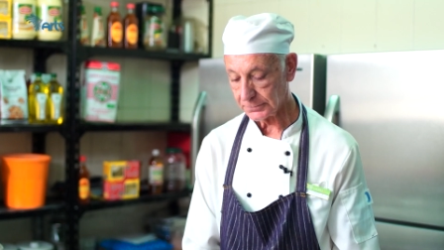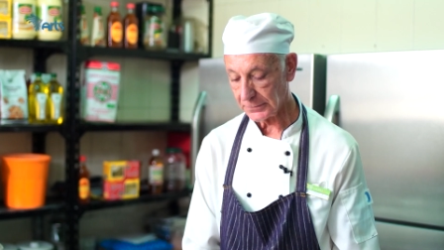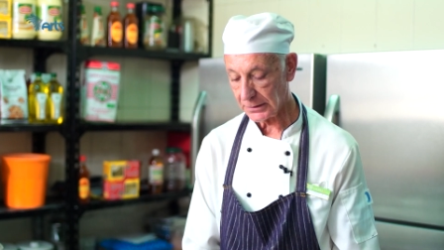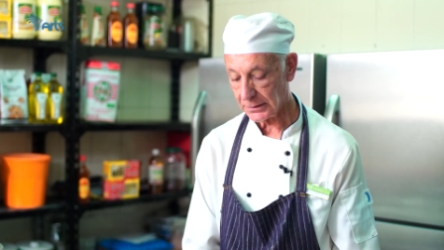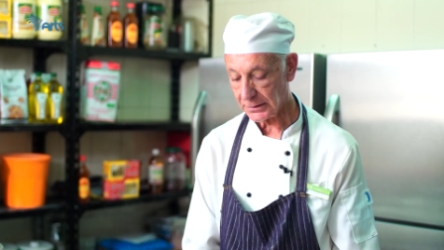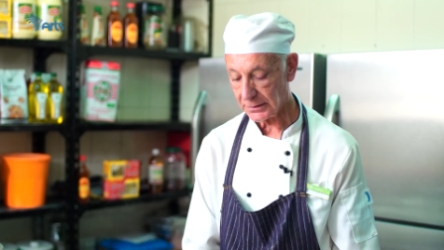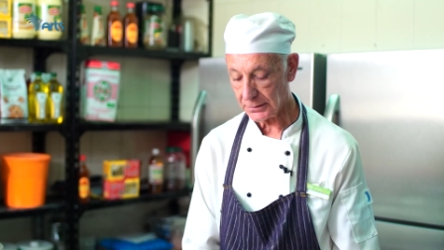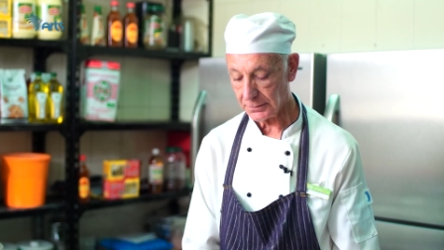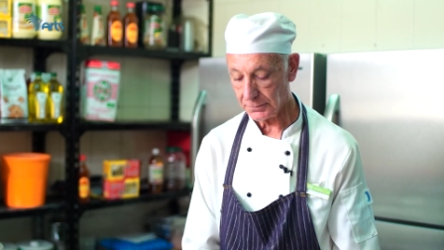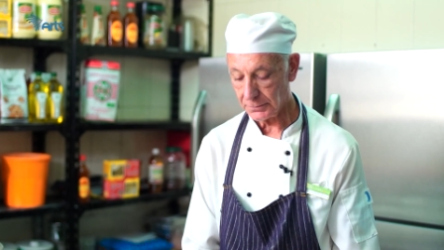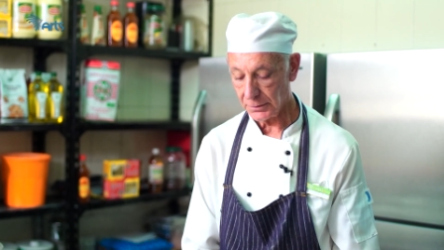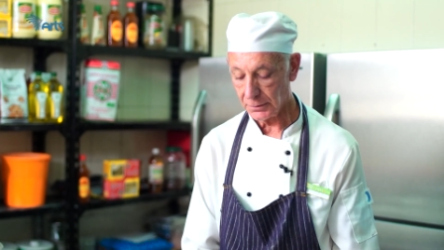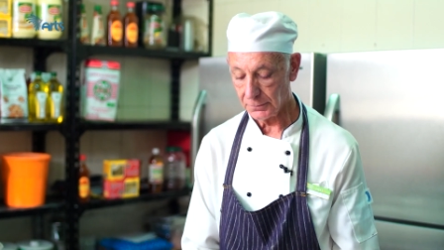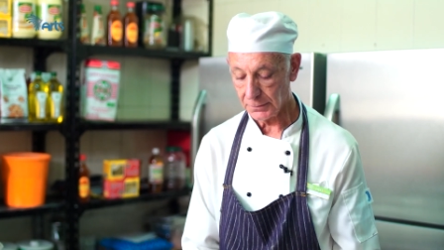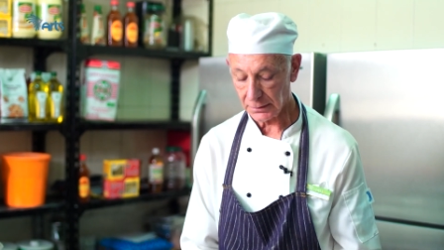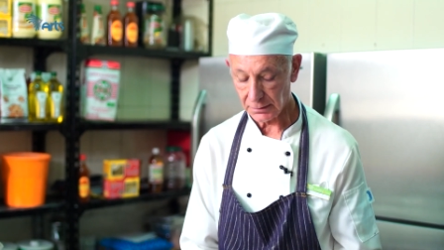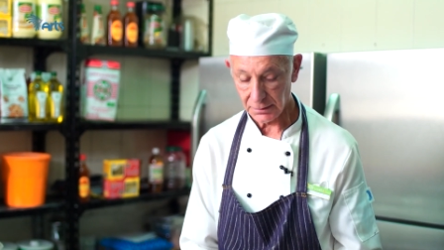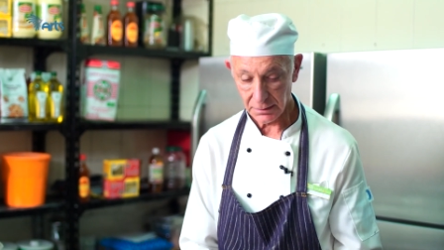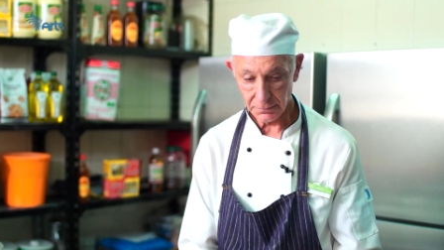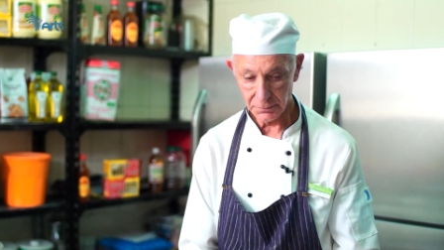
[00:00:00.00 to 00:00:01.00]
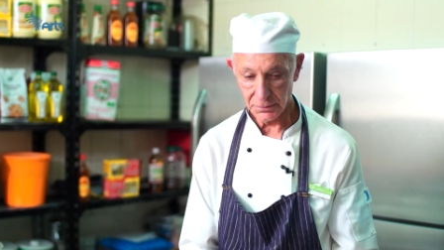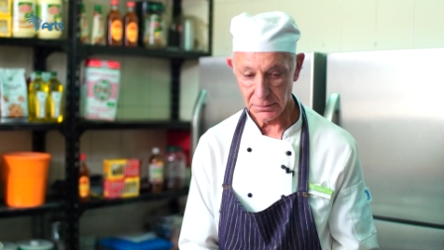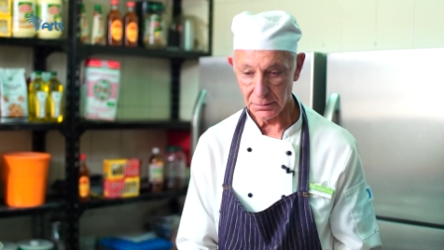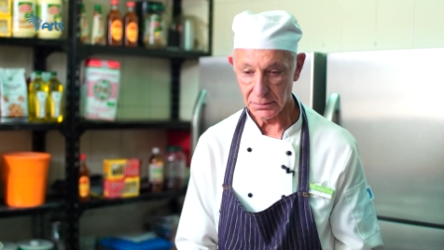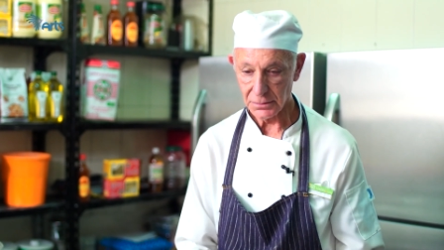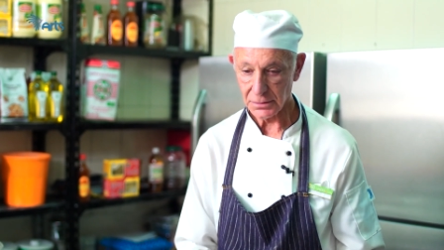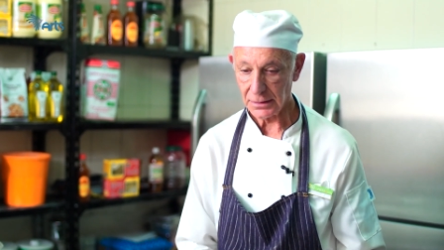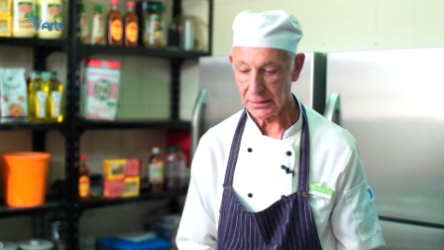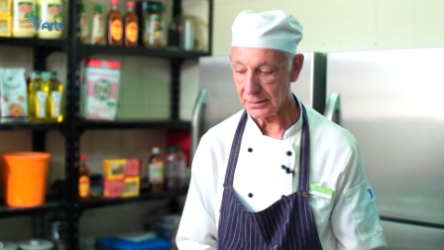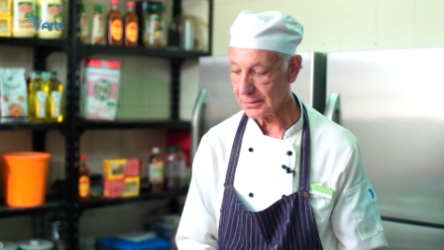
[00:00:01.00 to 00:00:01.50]
Uh, you're welcome to
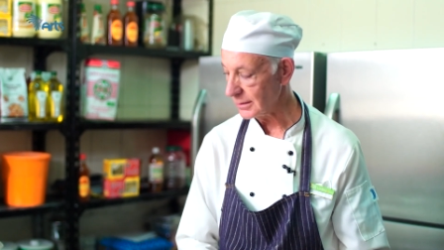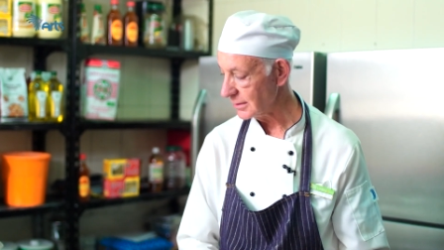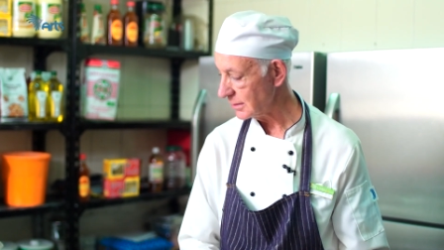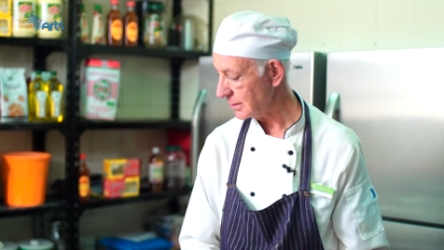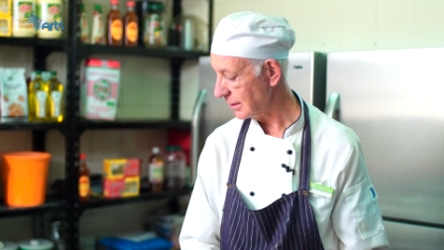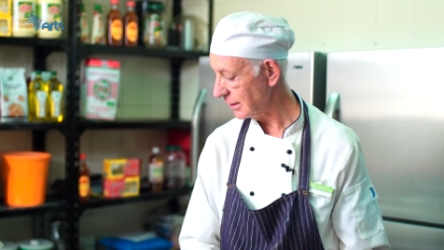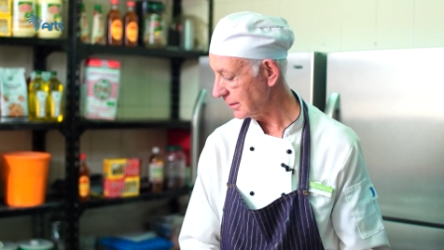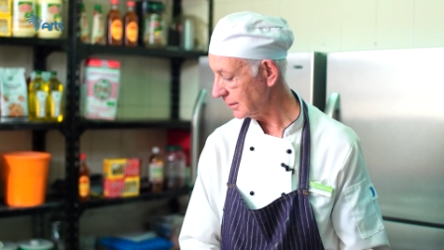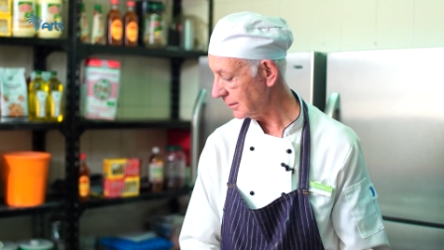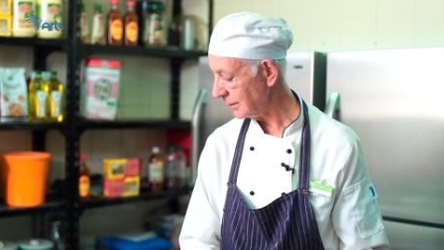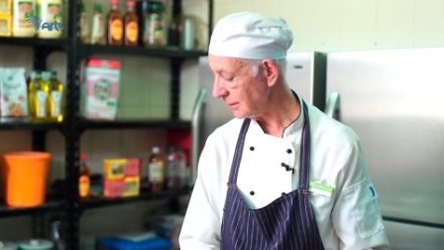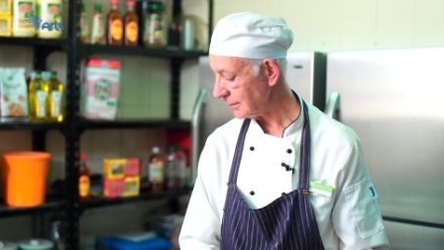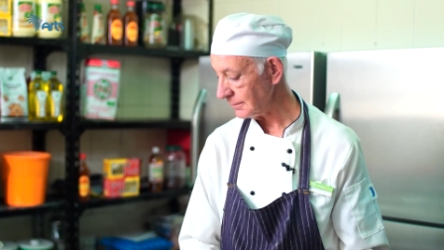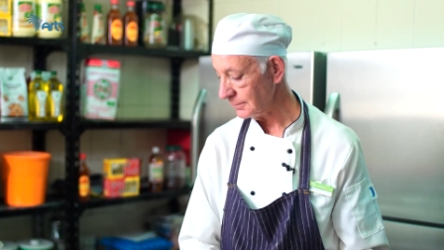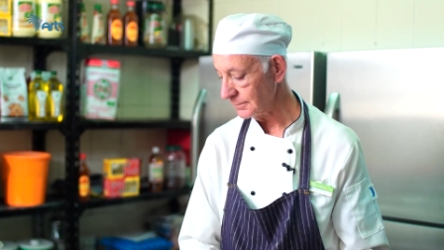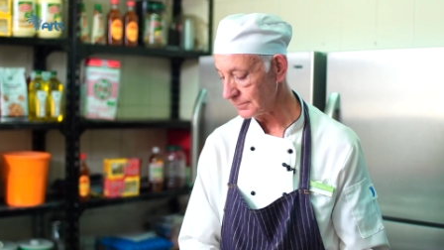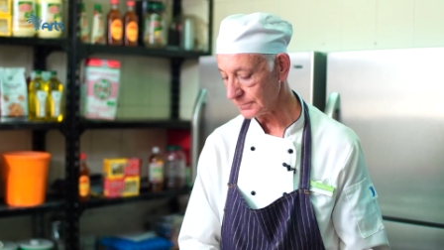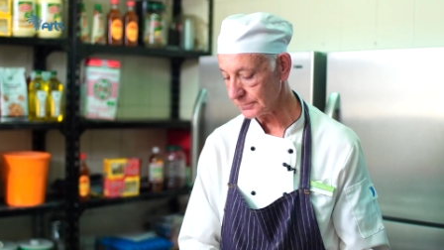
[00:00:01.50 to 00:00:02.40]
try this later.